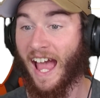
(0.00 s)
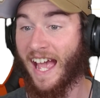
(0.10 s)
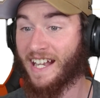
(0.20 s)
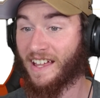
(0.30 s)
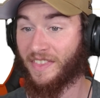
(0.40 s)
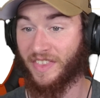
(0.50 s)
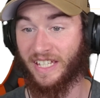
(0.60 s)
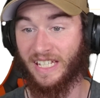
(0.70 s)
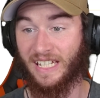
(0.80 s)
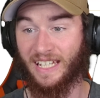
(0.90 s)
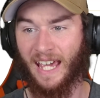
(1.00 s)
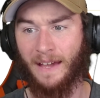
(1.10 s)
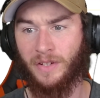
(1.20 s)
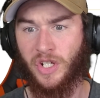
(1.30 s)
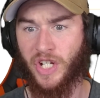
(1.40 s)
And the
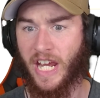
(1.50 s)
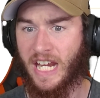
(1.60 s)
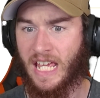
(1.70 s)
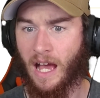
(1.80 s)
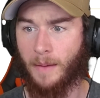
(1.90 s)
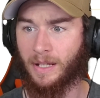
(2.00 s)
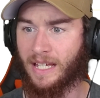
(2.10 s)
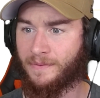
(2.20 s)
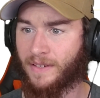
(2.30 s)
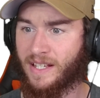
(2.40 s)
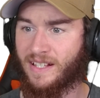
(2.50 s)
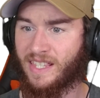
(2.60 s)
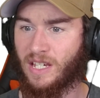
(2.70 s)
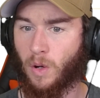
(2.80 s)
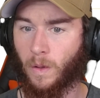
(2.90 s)
Kevin Sheedy, I believe, is
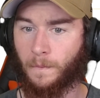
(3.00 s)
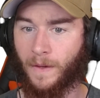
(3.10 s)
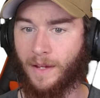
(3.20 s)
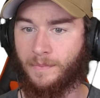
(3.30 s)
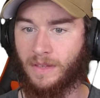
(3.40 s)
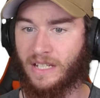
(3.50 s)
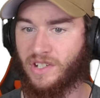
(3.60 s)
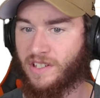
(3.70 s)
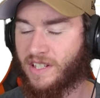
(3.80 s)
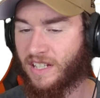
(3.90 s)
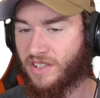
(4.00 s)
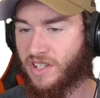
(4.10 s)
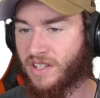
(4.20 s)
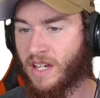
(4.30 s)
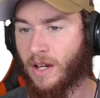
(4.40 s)
the Hall of Fame Legends
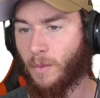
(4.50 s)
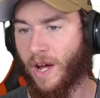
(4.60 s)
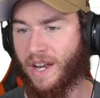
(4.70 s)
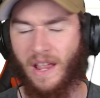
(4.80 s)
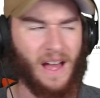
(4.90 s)
signature one.